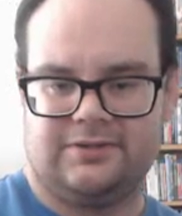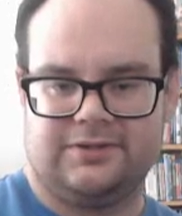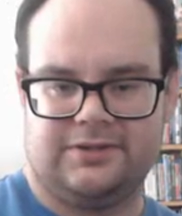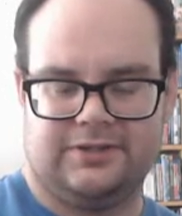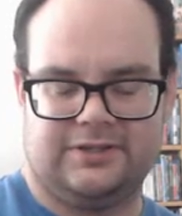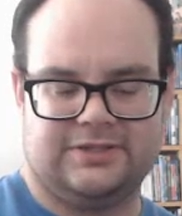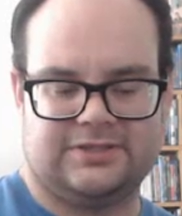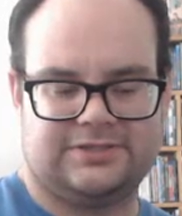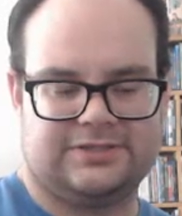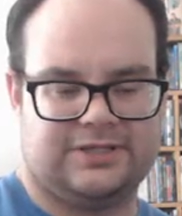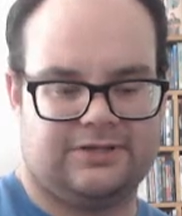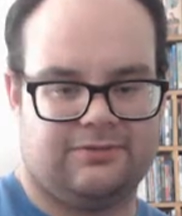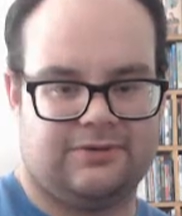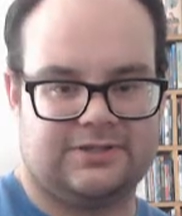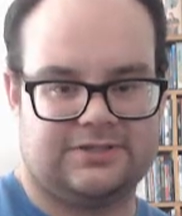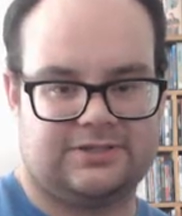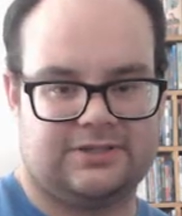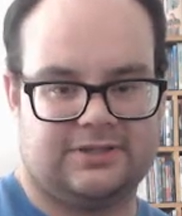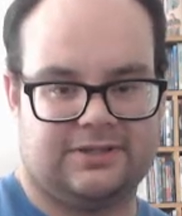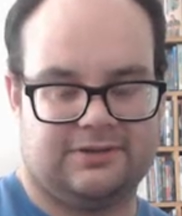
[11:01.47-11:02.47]
You just see what
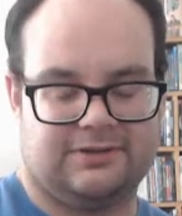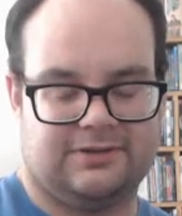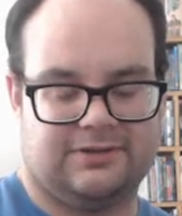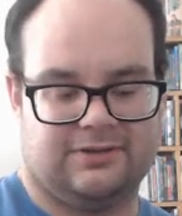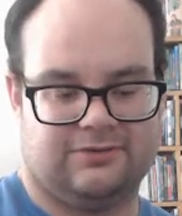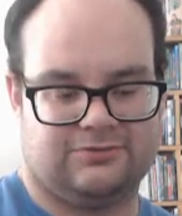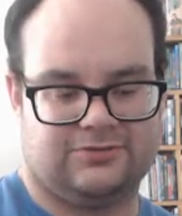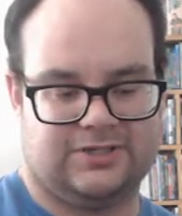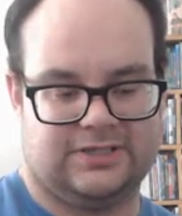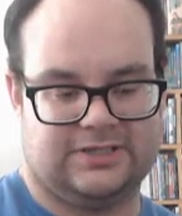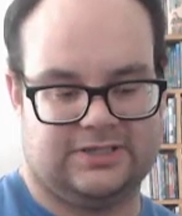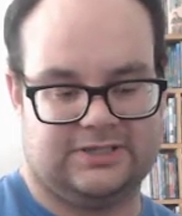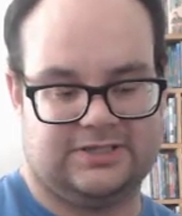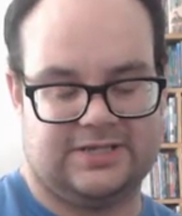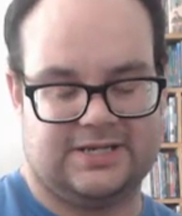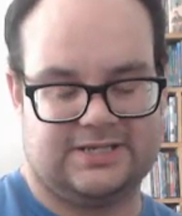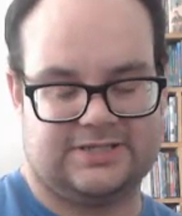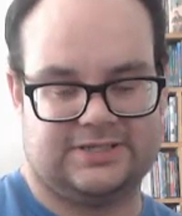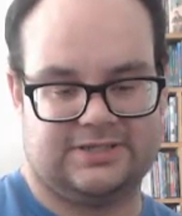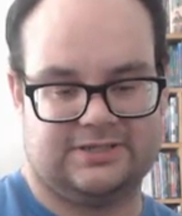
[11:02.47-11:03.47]
it's like, you know, trying to
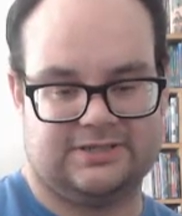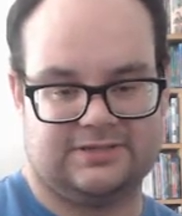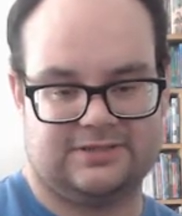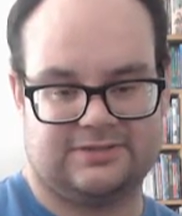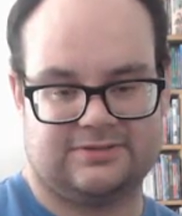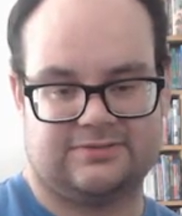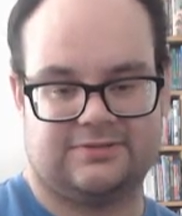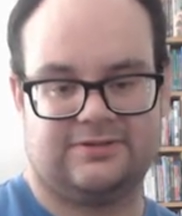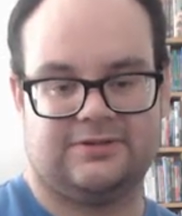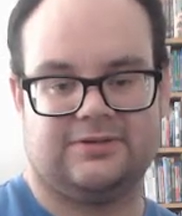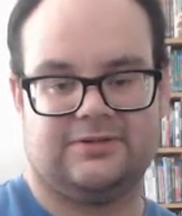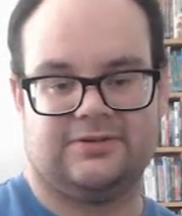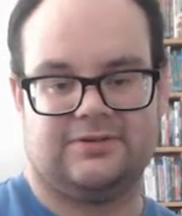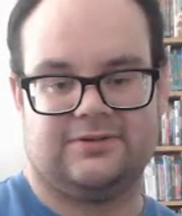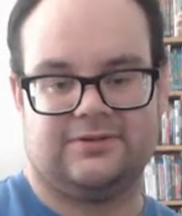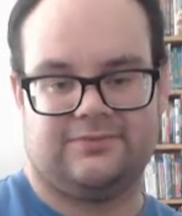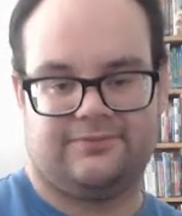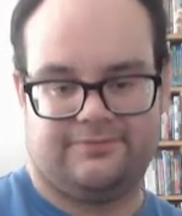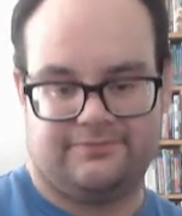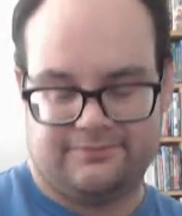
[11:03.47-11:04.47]
test his
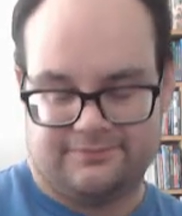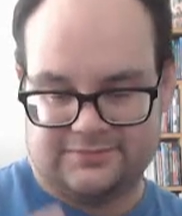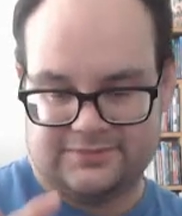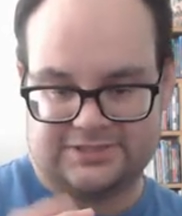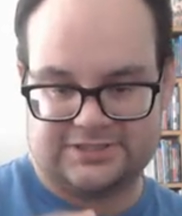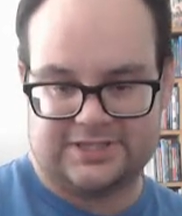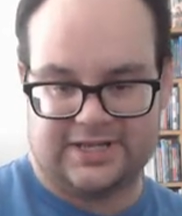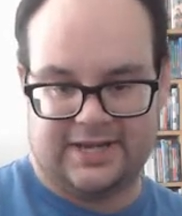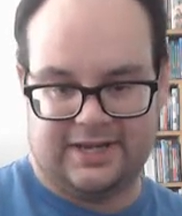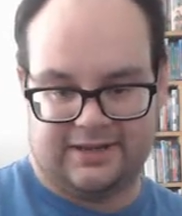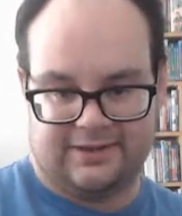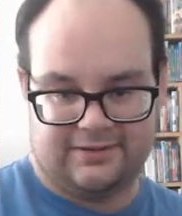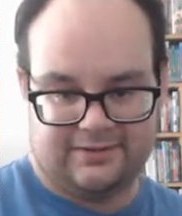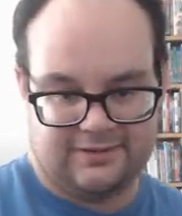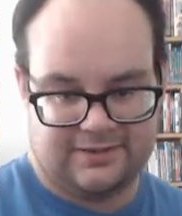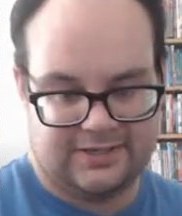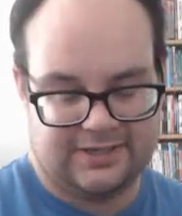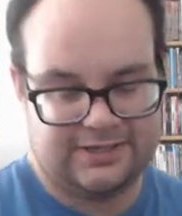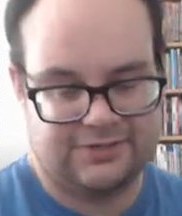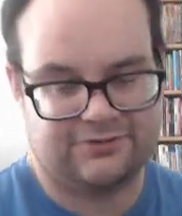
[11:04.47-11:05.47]

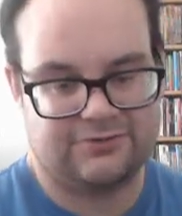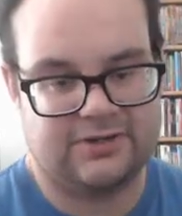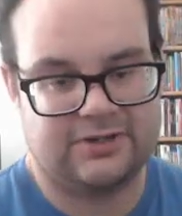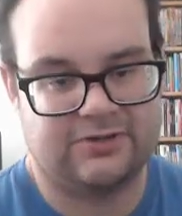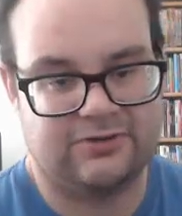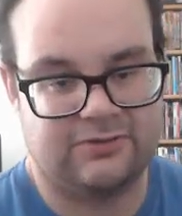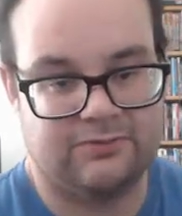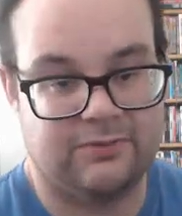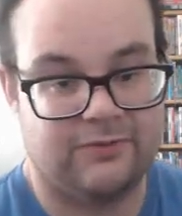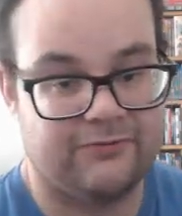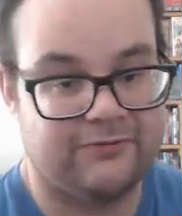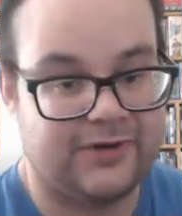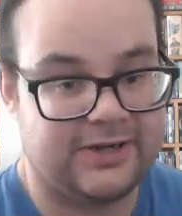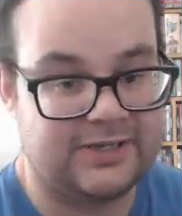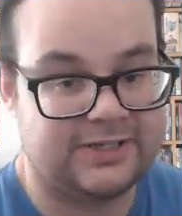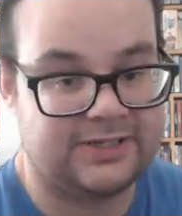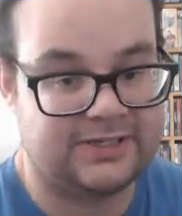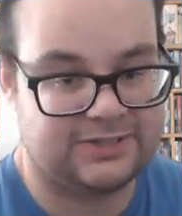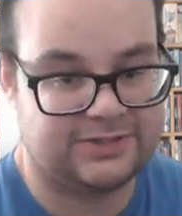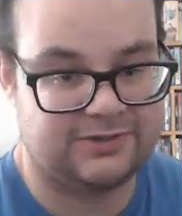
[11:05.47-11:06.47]
skin, and he's trying to
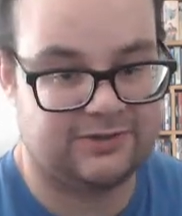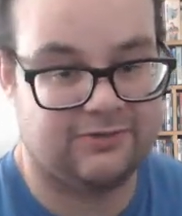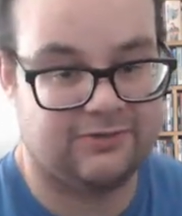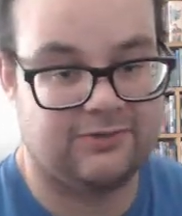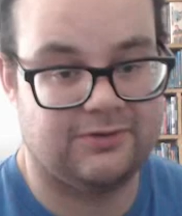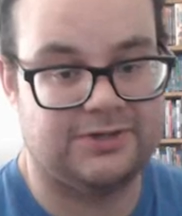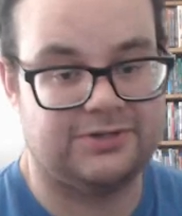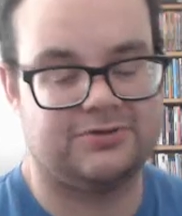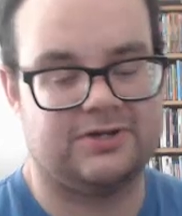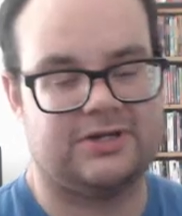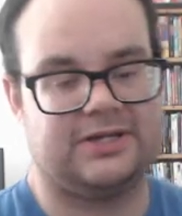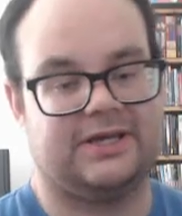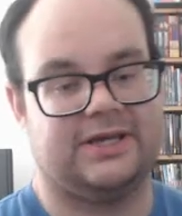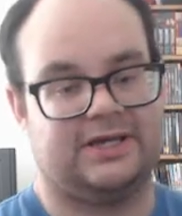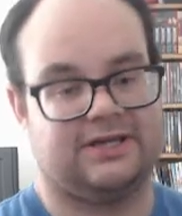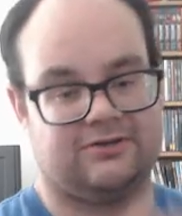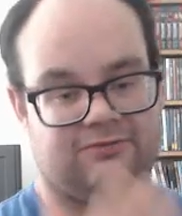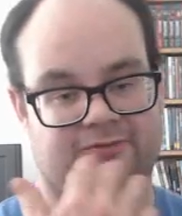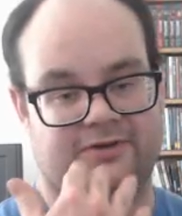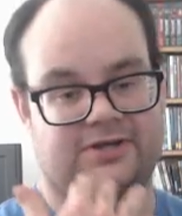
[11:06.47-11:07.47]
perfect it still. He's trying to
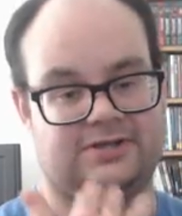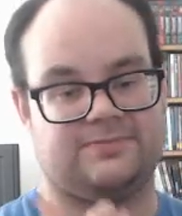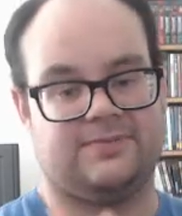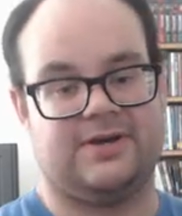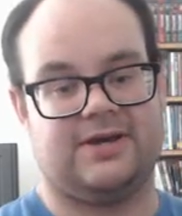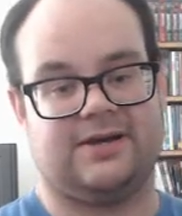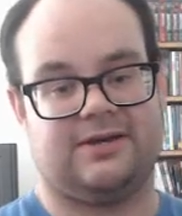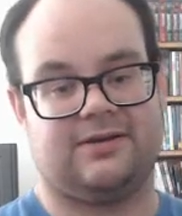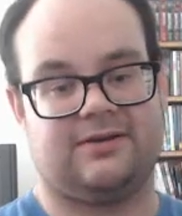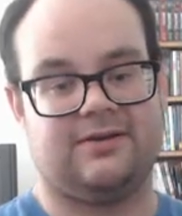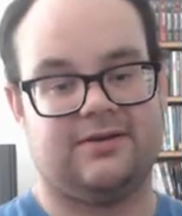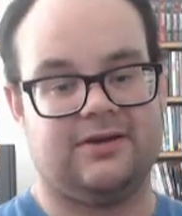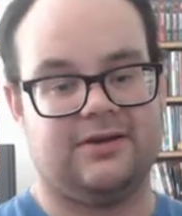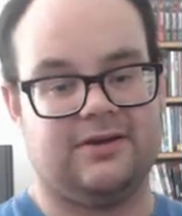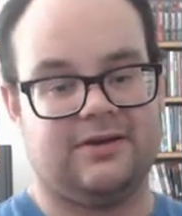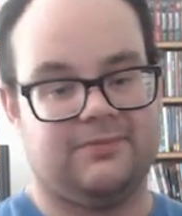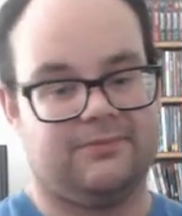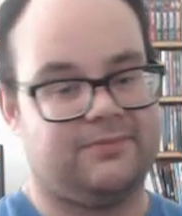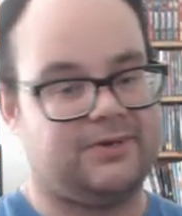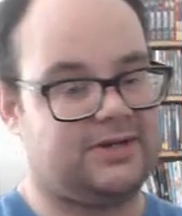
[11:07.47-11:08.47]
get his face back.
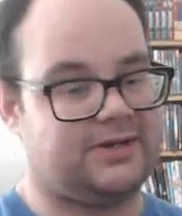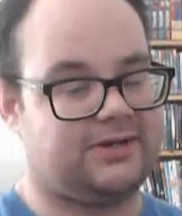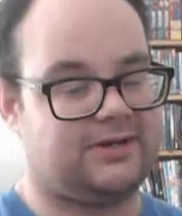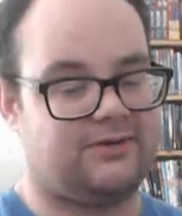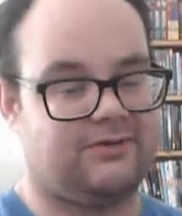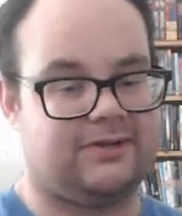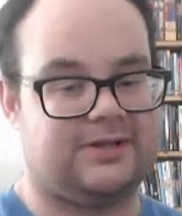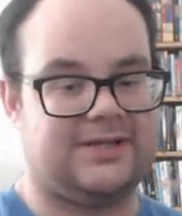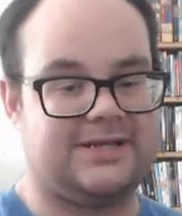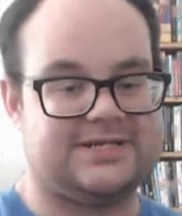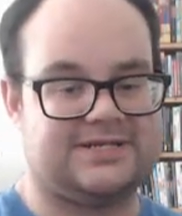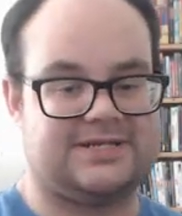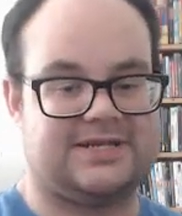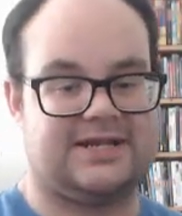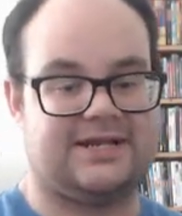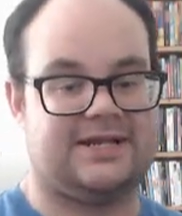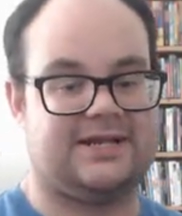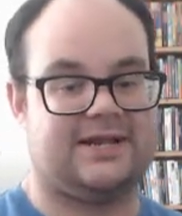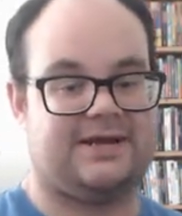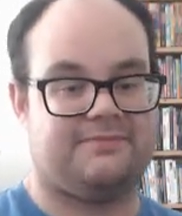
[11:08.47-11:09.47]
But it can only last
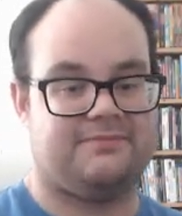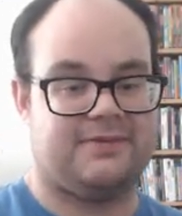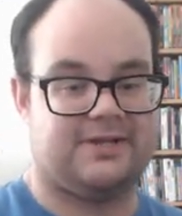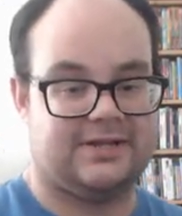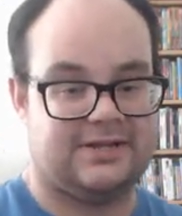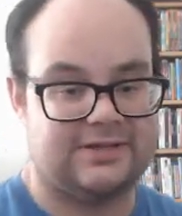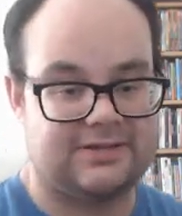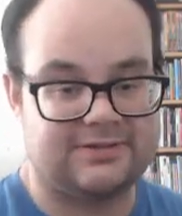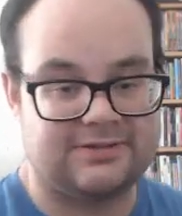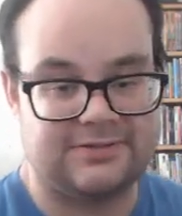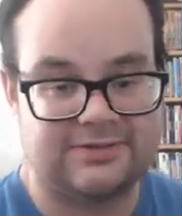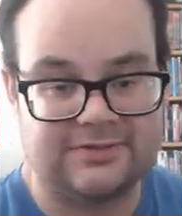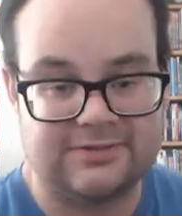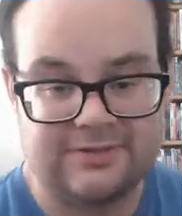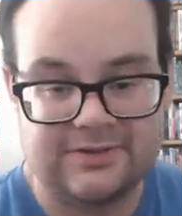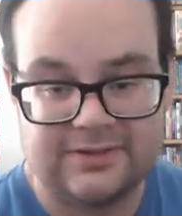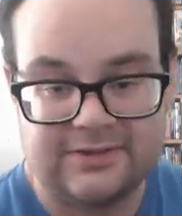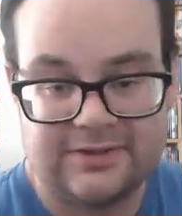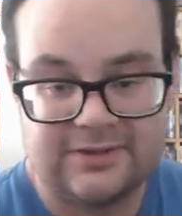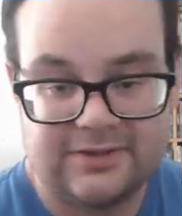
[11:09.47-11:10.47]
99 minutes.
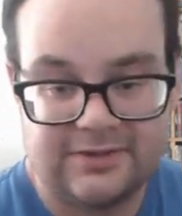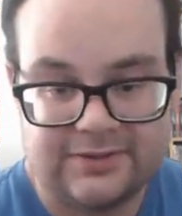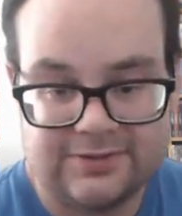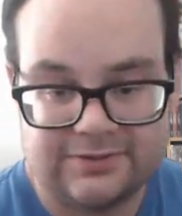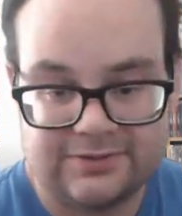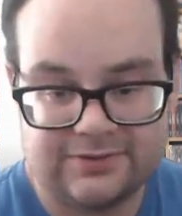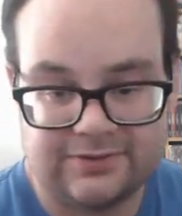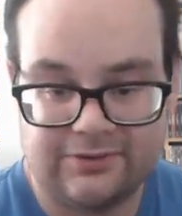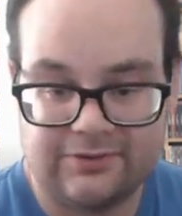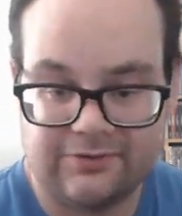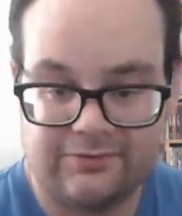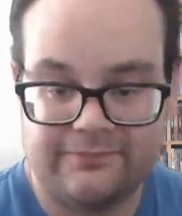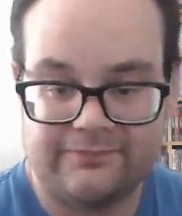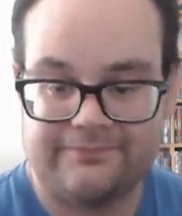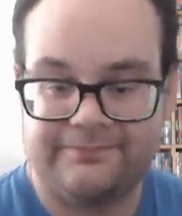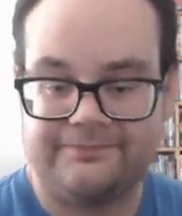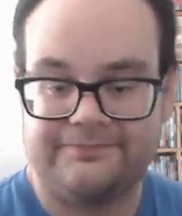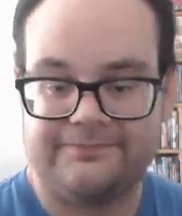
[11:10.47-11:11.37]
So,